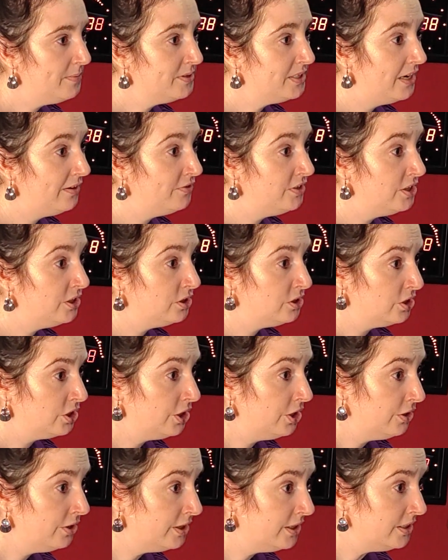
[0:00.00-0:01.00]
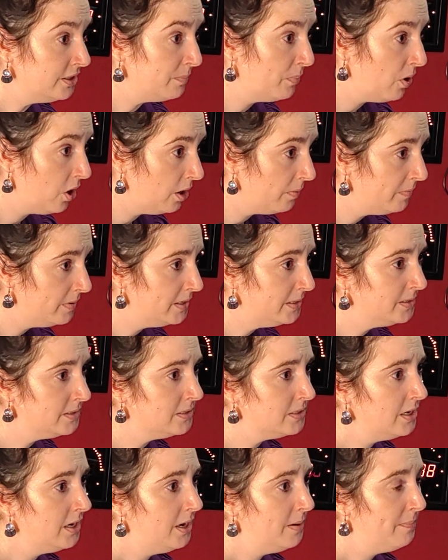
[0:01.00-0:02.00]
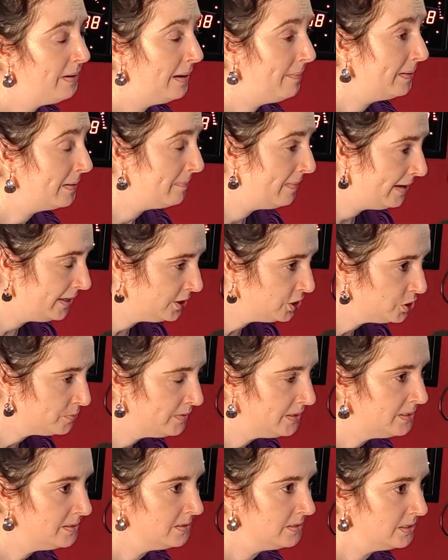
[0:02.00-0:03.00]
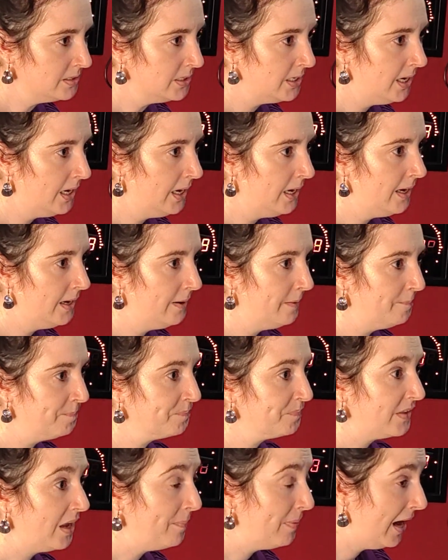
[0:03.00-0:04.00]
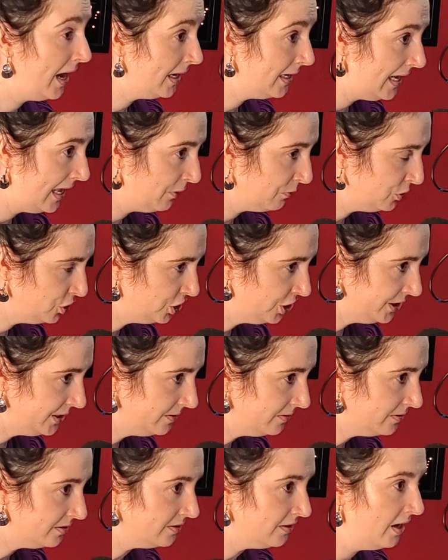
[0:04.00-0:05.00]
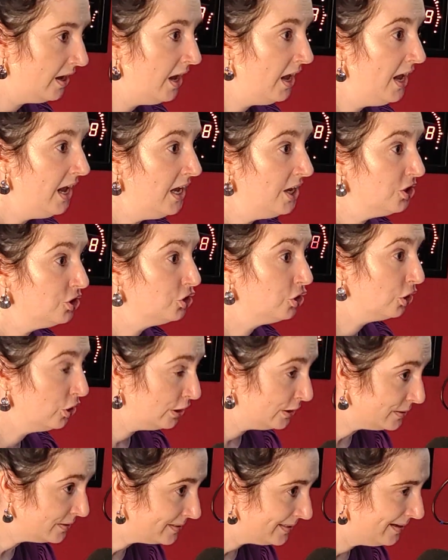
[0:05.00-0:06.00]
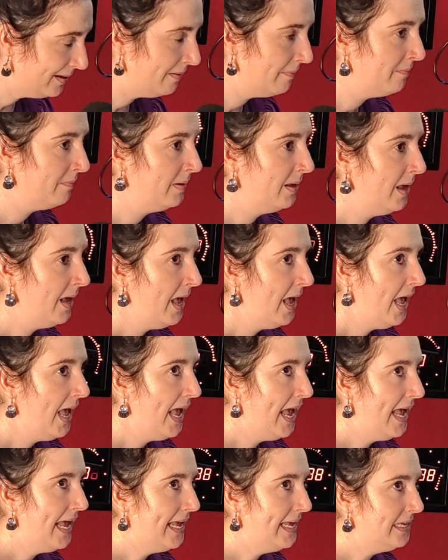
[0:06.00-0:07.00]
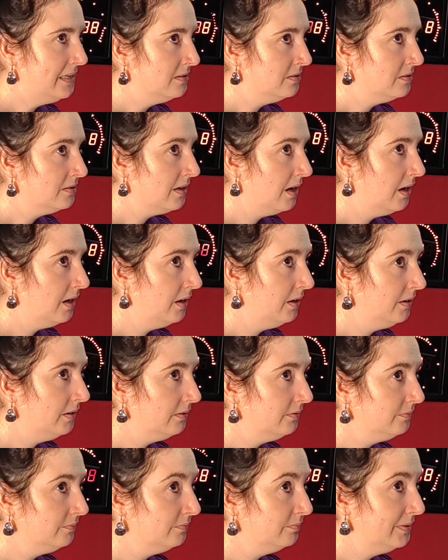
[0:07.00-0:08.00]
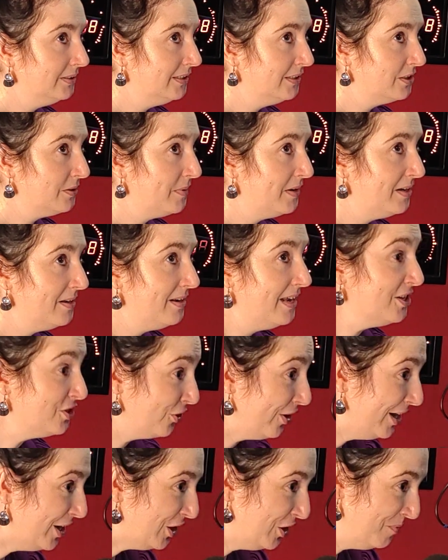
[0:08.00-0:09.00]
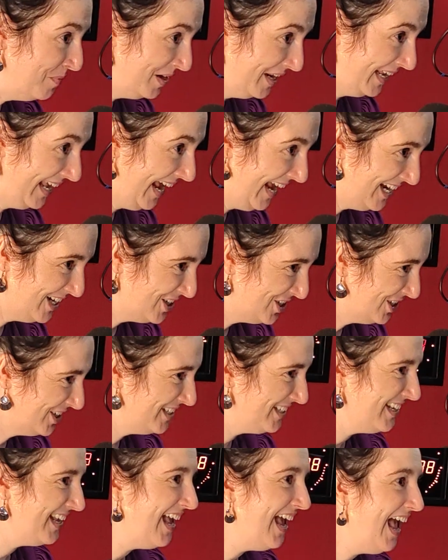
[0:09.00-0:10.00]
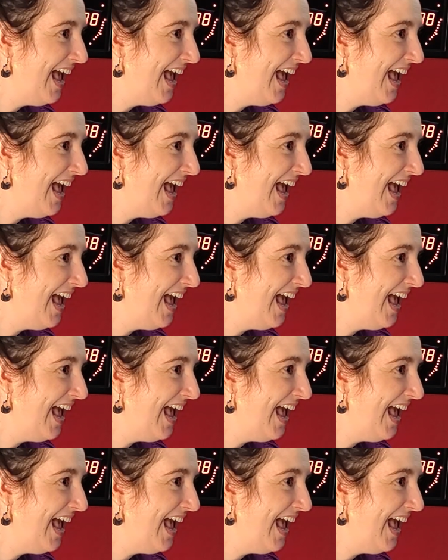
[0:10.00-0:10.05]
safety and security department, public management, applied languages, journalism, and I'm missing someone, integrated communication.